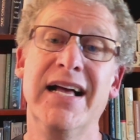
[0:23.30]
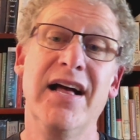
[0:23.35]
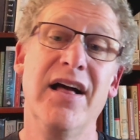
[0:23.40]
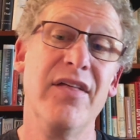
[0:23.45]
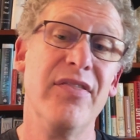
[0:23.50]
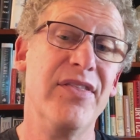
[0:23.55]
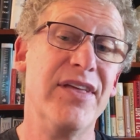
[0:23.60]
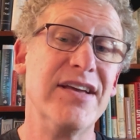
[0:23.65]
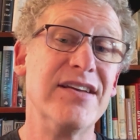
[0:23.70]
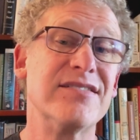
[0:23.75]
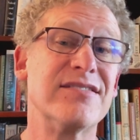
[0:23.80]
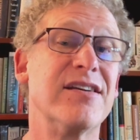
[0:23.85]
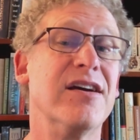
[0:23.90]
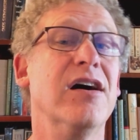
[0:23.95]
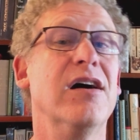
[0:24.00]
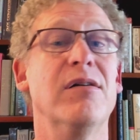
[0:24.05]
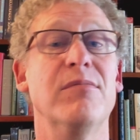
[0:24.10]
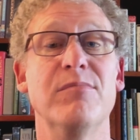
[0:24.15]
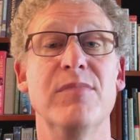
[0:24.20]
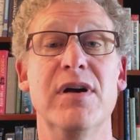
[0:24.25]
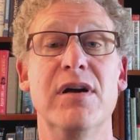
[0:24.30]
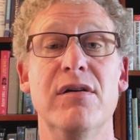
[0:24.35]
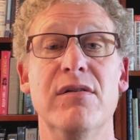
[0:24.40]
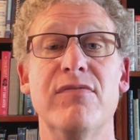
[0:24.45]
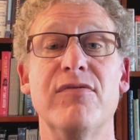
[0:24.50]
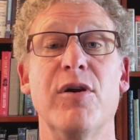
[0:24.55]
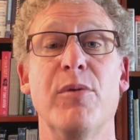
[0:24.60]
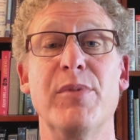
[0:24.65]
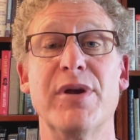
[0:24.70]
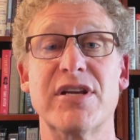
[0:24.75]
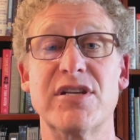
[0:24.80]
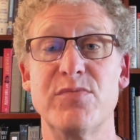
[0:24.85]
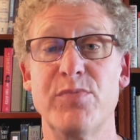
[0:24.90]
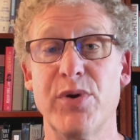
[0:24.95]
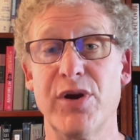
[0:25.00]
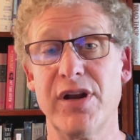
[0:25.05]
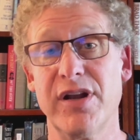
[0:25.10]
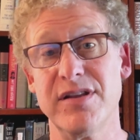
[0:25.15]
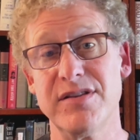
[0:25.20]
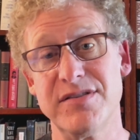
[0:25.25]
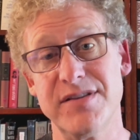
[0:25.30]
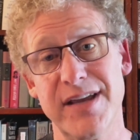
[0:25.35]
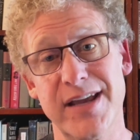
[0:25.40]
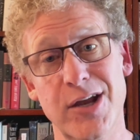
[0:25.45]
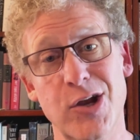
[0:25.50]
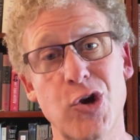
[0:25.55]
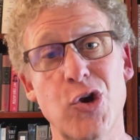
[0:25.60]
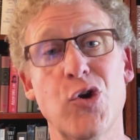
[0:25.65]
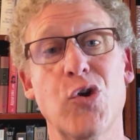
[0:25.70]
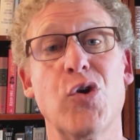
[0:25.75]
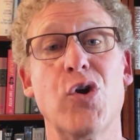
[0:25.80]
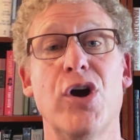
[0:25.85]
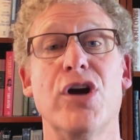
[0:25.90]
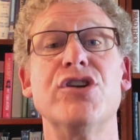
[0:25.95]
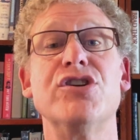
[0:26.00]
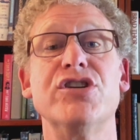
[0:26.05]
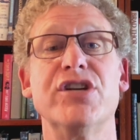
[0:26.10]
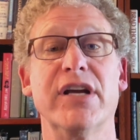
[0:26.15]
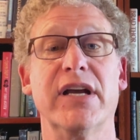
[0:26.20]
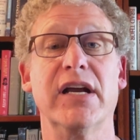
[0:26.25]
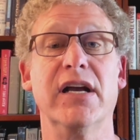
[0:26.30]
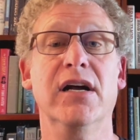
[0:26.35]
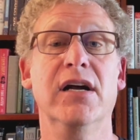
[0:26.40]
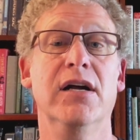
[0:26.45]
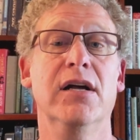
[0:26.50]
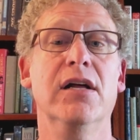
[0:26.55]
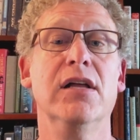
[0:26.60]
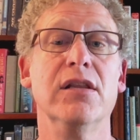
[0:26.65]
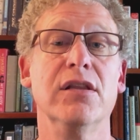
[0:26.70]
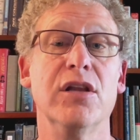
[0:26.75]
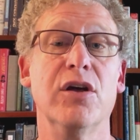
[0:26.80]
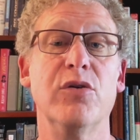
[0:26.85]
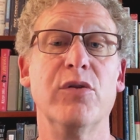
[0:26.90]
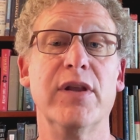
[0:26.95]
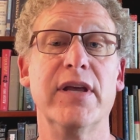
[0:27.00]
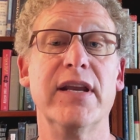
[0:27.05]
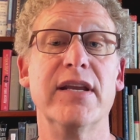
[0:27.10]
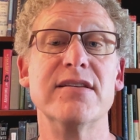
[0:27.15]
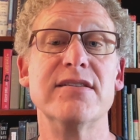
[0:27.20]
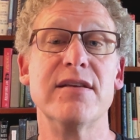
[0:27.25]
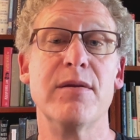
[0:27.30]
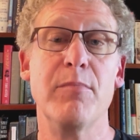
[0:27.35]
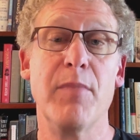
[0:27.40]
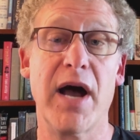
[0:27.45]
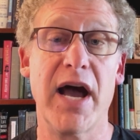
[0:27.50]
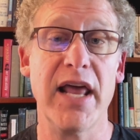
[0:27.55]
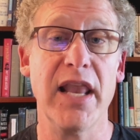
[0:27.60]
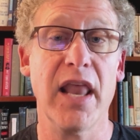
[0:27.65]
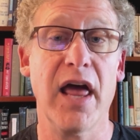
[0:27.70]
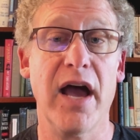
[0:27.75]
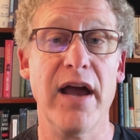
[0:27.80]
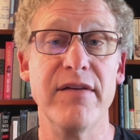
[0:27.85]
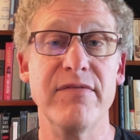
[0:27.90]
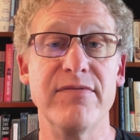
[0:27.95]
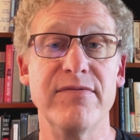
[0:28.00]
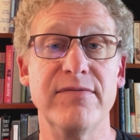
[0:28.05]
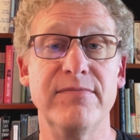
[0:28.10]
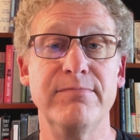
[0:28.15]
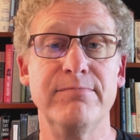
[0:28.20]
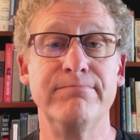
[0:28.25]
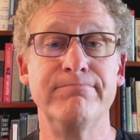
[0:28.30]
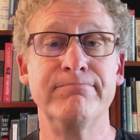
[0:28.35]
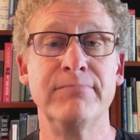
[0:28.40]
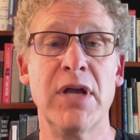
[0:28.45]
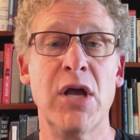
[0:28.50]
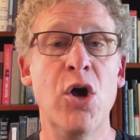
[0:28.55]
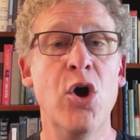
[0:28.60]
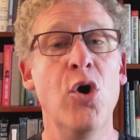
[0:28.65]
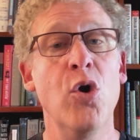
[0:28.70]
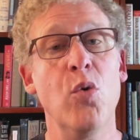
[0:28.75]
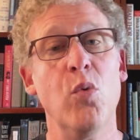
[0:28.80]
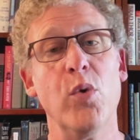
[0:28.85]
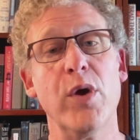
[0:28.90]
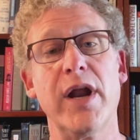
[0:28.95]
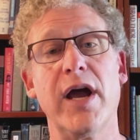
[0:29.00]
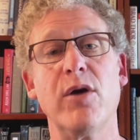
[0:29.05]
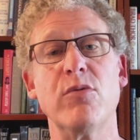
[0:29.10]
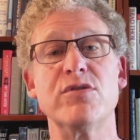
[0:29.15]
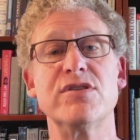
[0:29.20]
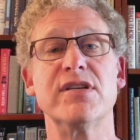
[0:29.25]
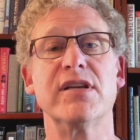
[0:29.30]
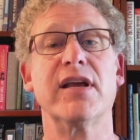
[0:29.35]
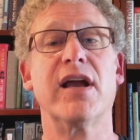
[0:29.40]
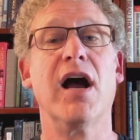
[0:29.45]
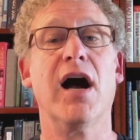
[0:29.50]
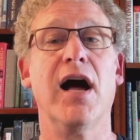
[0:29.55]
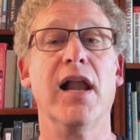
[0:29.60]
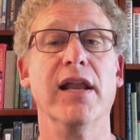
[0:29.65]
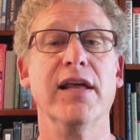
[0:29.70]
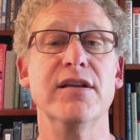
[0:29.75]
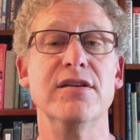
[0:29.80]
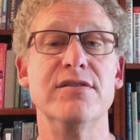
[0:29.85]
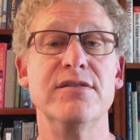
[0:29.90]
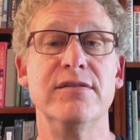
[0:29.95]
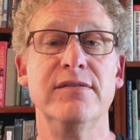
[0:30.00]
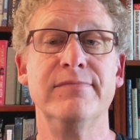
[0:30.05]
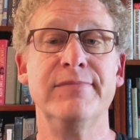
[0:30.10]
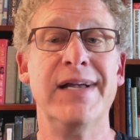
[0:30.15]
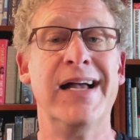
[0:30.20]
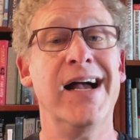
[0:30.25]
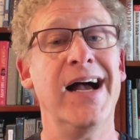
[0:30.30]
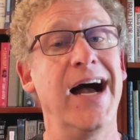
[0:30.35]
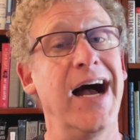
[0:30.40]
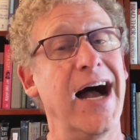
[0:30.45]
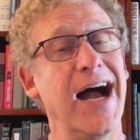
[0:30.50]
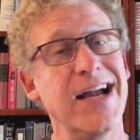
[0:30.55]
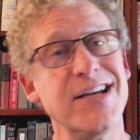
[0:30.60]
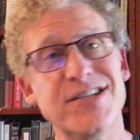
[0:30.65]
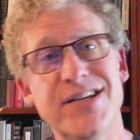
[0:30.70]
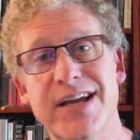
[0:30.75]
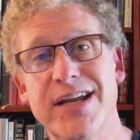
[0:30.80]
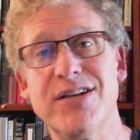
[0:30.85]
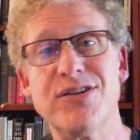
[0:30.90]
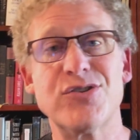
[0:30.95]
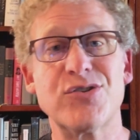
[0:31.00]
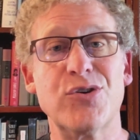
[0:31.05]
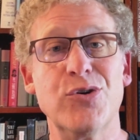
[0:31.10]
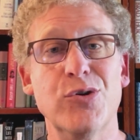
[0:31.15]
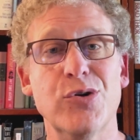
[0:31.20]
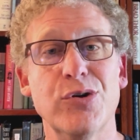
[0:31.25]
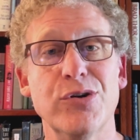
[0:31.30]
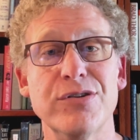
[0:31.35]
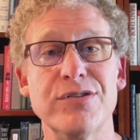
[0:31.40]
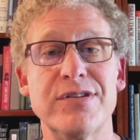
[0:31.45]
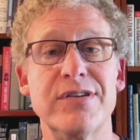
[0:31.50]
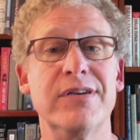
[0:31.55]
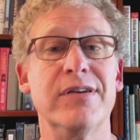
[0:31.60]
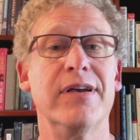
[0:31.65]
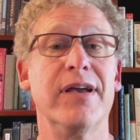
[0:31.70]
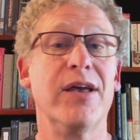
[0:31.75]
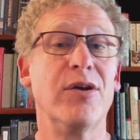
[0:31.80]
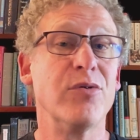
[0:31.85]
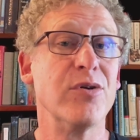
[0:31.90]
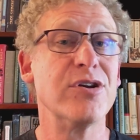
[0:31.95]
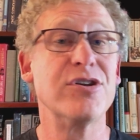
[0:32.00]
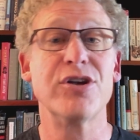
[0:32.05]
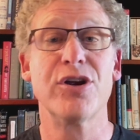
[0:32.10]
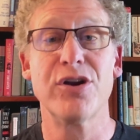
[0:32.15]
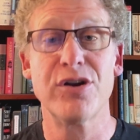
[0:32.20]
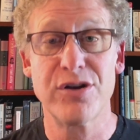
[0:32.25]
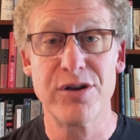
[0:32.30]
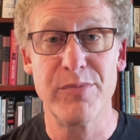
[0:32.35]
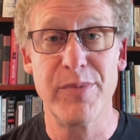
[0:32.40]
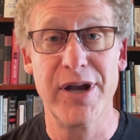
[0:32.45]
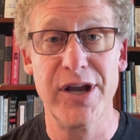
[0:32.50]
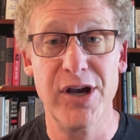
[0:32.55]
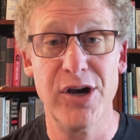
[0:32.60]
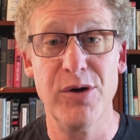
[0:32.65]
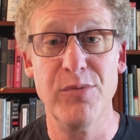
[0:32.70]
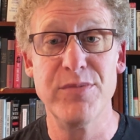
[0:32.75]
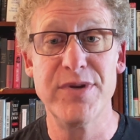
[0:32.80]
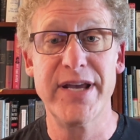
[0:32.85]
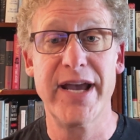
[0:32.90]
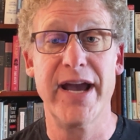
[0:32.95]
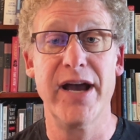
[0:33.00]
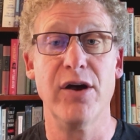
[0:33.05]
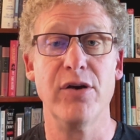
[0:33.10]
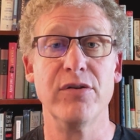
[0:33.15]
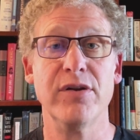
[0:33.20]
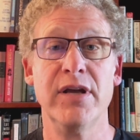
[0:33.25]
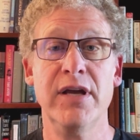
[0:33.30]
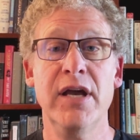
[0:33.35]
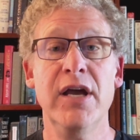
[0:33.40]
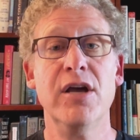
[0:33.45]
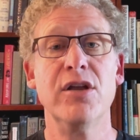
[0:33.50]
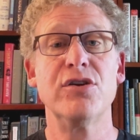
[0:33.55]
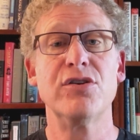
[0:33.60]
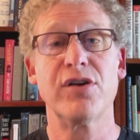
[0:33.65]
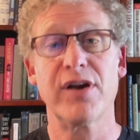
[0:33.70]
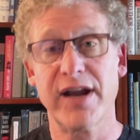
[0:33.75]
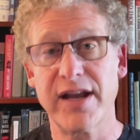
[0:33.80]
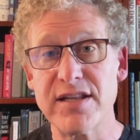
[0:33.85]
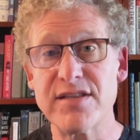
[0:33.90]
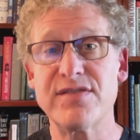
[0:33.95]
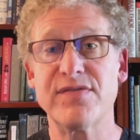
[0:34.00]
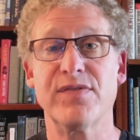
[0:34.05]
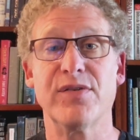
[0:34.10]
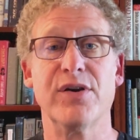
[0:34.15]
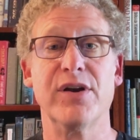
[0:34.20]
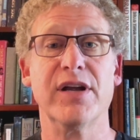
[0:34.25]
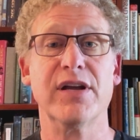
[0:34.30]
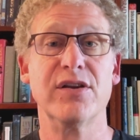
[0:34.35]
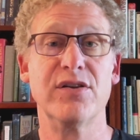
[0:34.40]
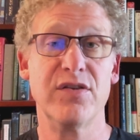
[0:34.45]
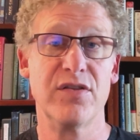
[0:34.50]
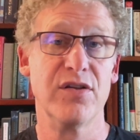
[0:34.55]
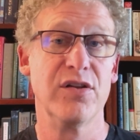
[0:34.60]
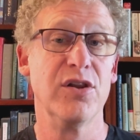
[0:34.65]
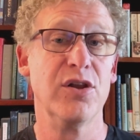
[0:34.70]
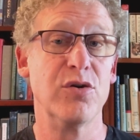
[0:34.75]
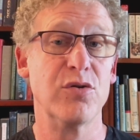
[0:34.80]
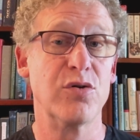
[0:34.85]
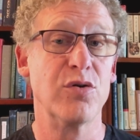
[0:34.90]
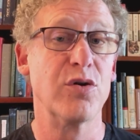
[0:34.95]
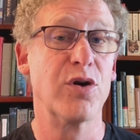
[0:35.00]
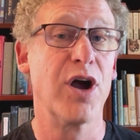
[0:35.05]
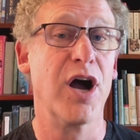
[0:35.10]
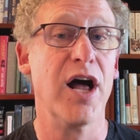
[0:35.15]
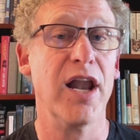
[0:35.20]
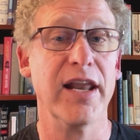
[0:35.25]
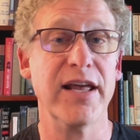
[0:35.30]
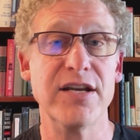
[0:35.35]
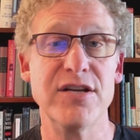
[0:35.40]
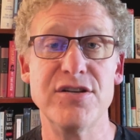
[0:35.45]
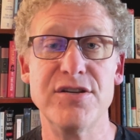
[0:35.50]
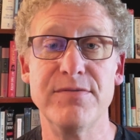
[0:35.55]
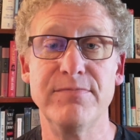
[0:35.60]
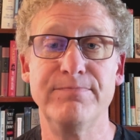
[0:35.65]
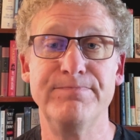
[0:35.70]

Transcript: These come from experiencing crushing loneliness in my life. When I was in college, I changed schools and returned to my hometown, transferring to the local college.